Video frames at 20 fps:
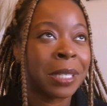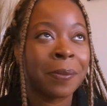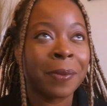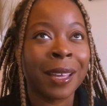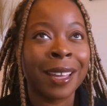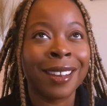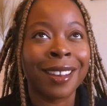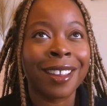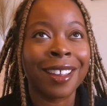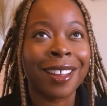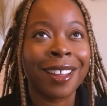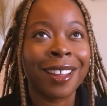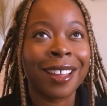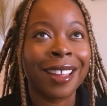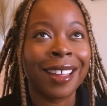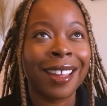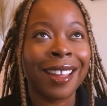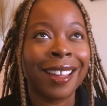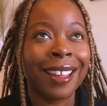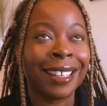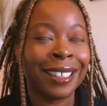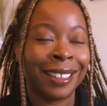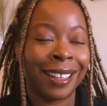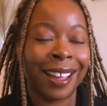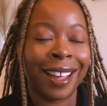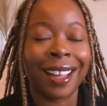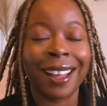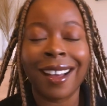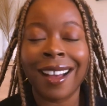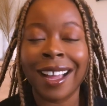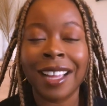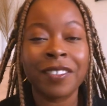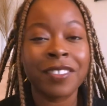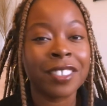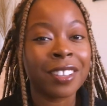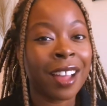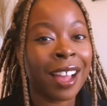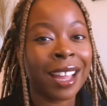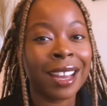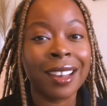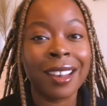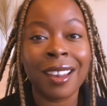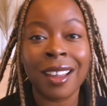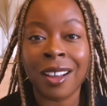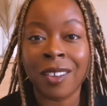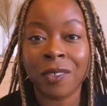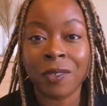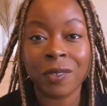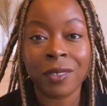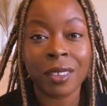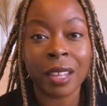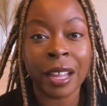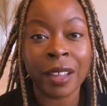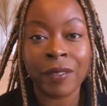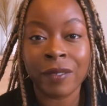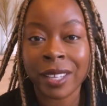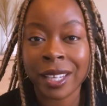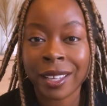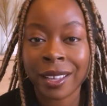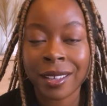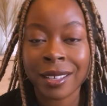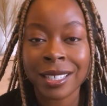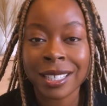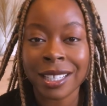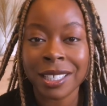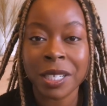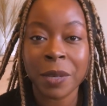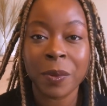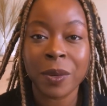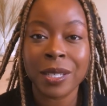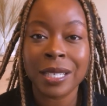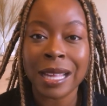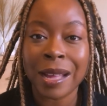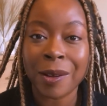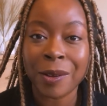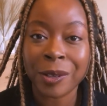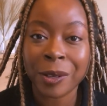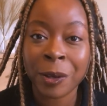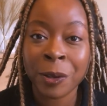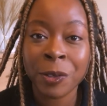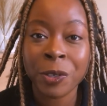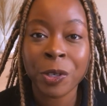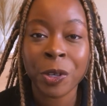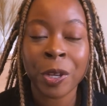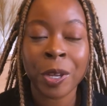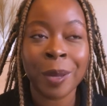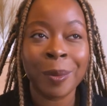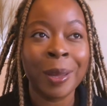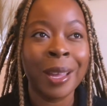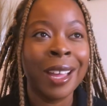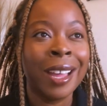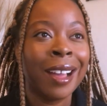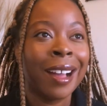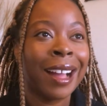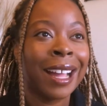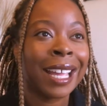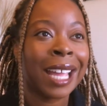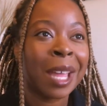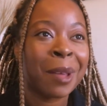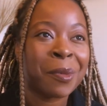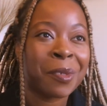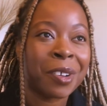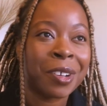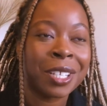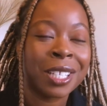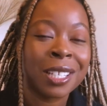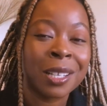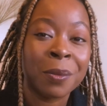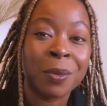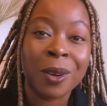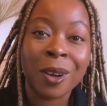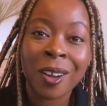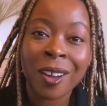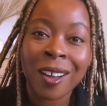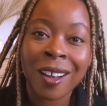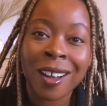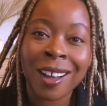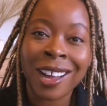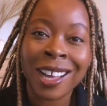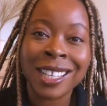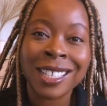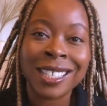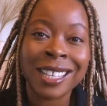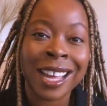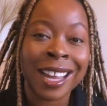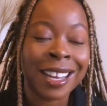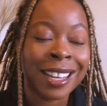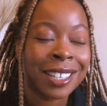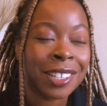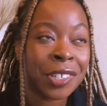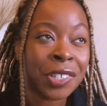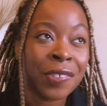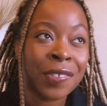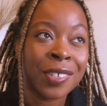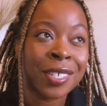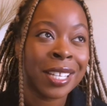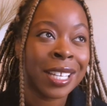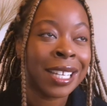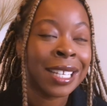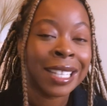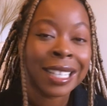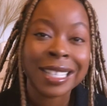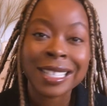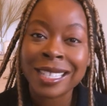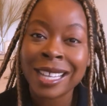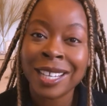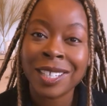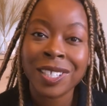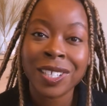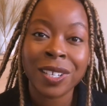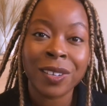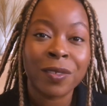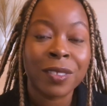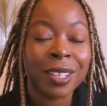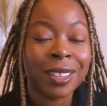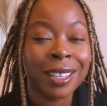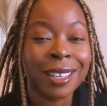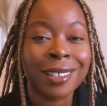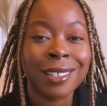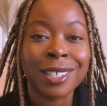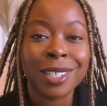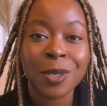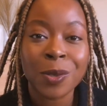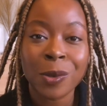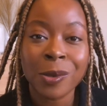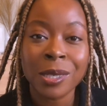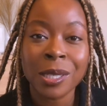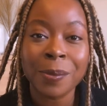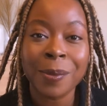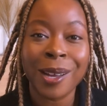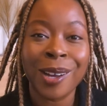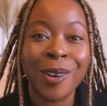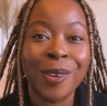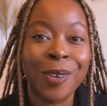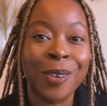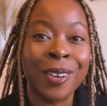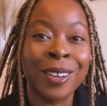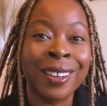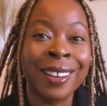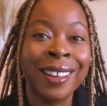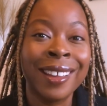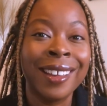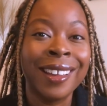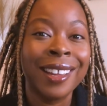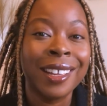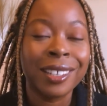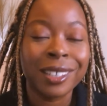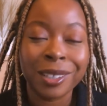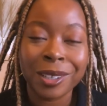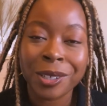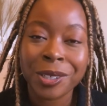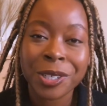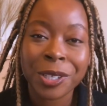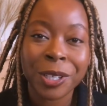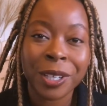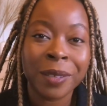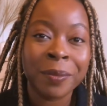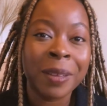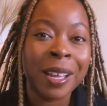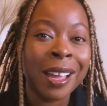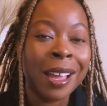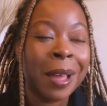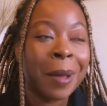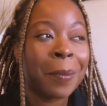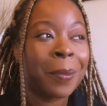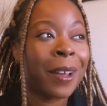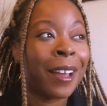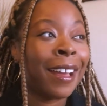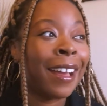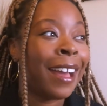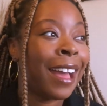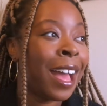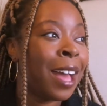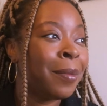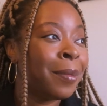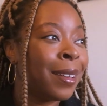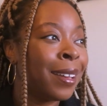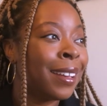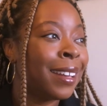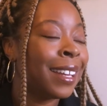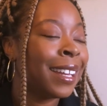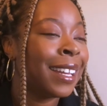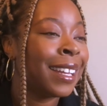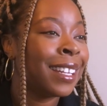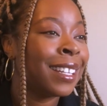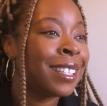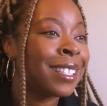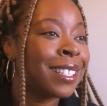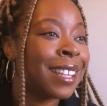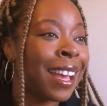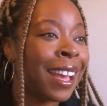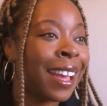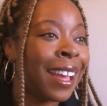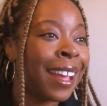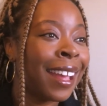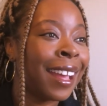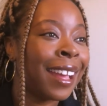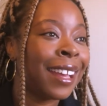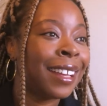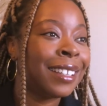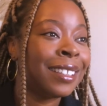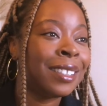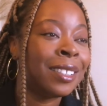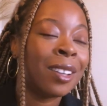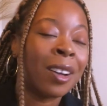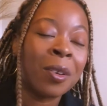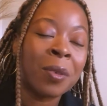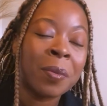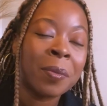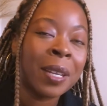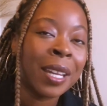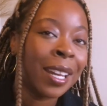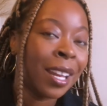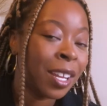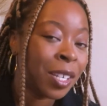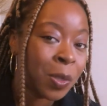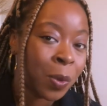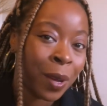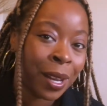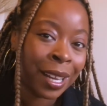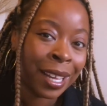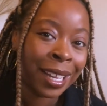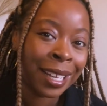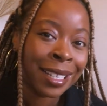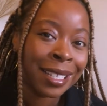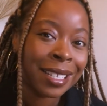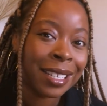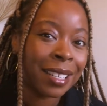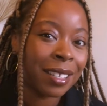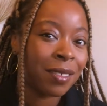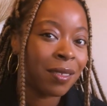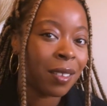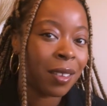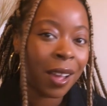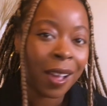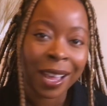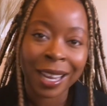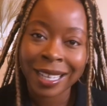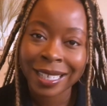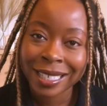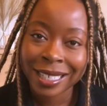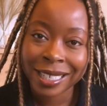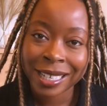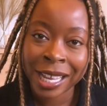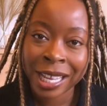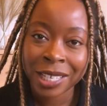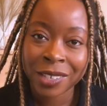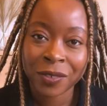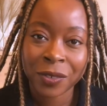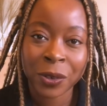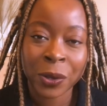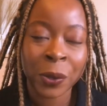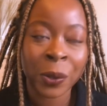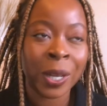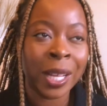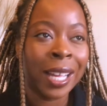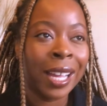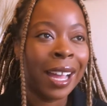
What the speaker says: been, yeah, I love her videos that she puts out on YouTube. I came across her podcast and it just feels like an extension of the things she talks about on YouTube. But Emma is a young woman in her 20s, highly successful,